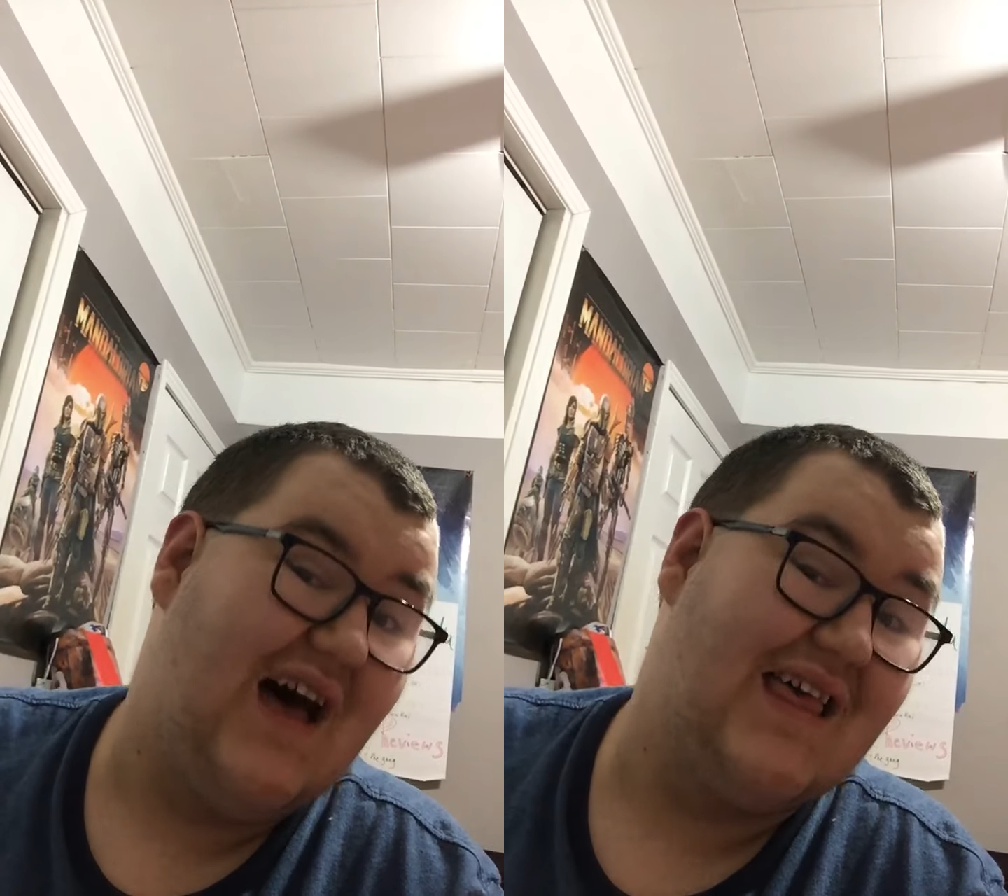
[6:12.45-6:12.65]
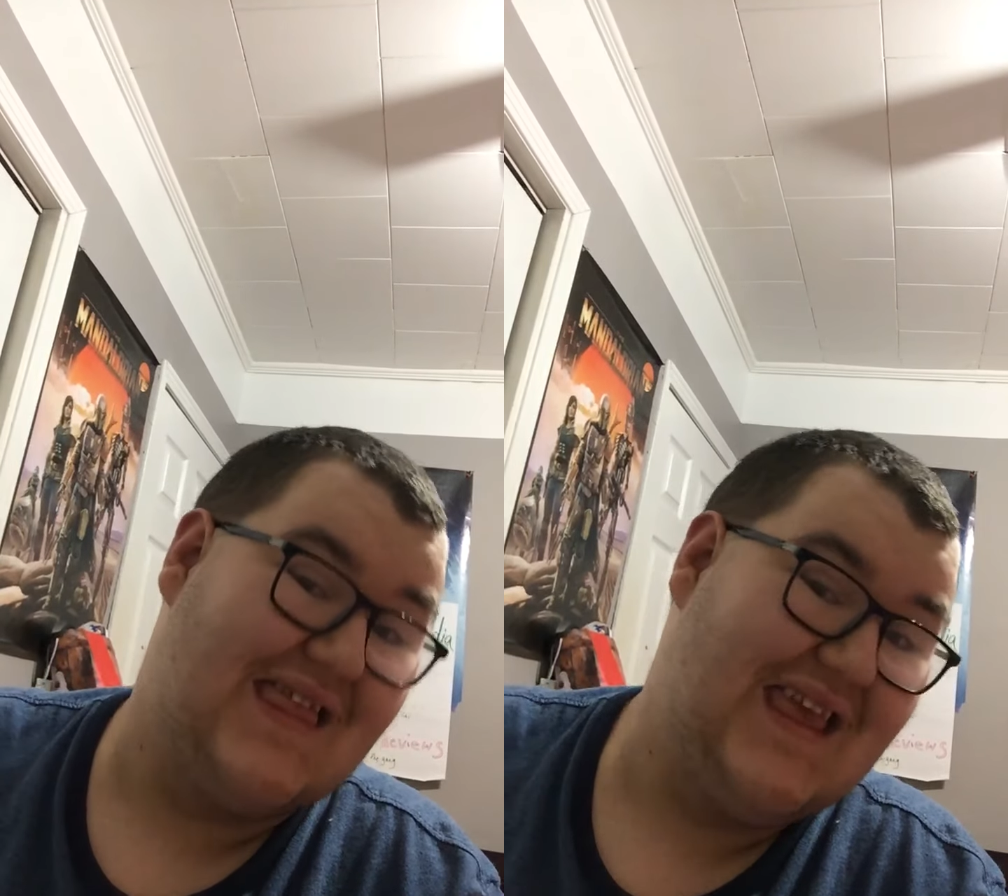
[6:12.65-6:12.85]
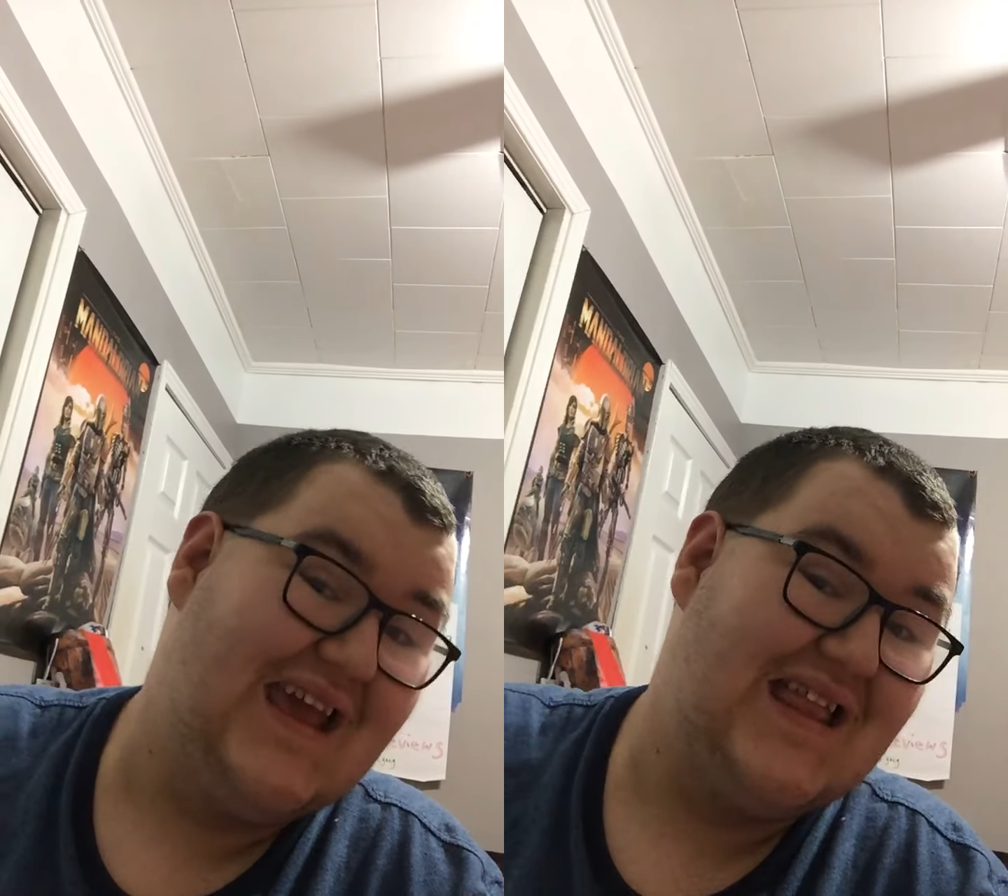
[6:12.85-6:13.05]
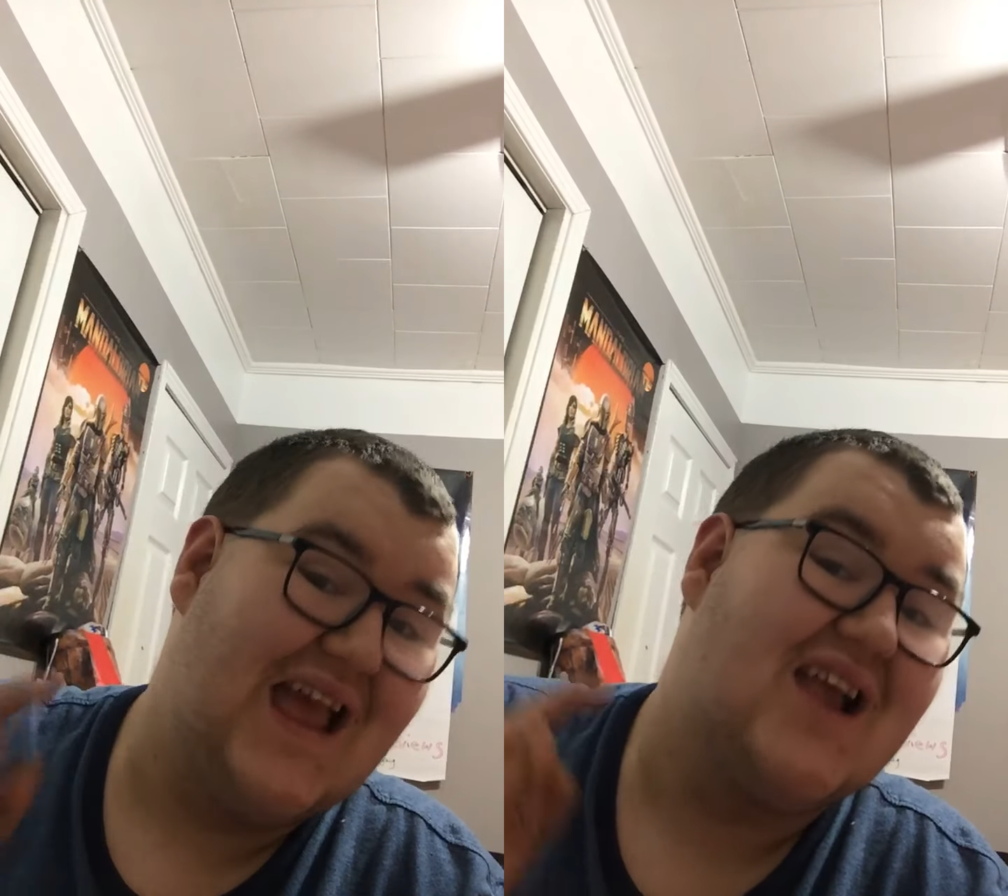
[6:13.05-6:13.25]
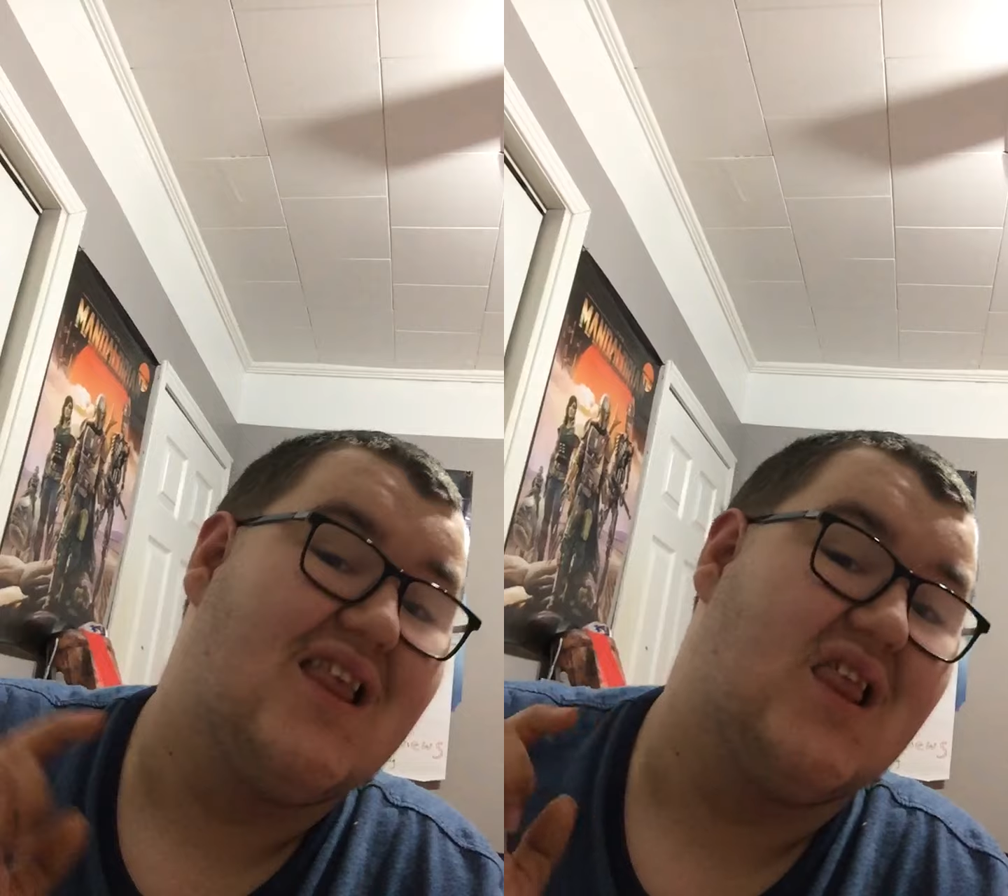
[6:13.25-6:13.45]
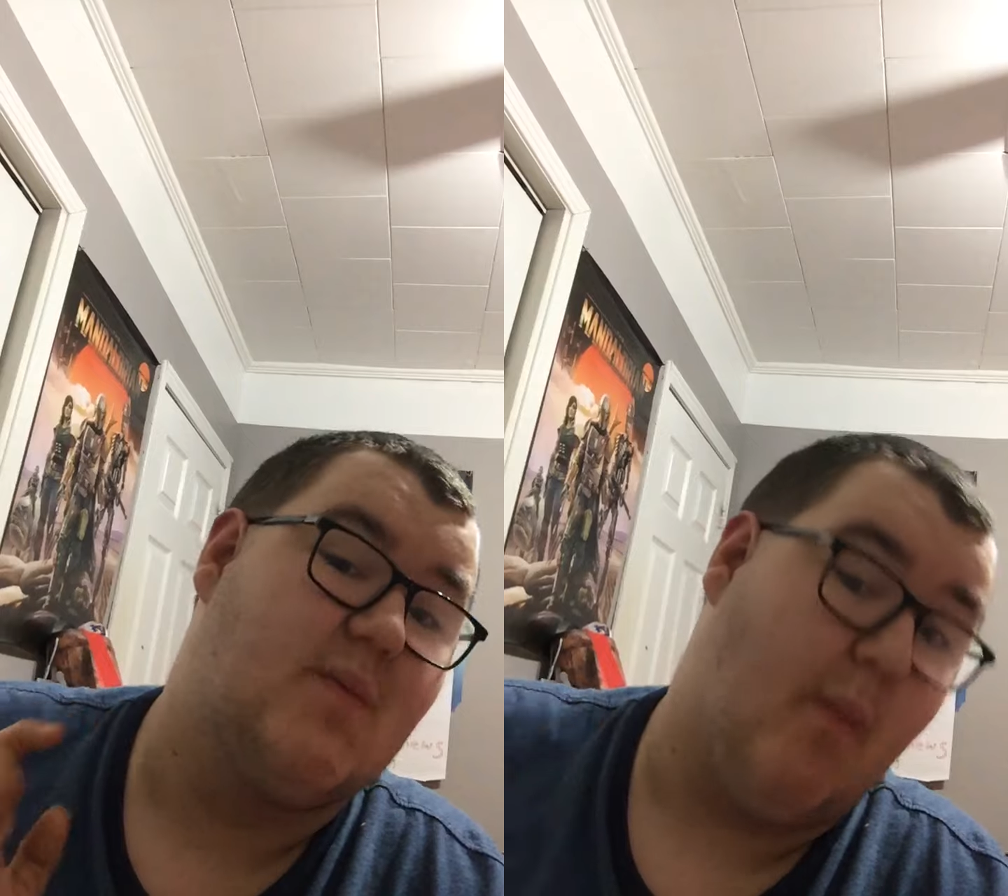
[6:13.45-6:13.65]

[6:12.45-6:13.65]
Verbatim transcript: I'll see you next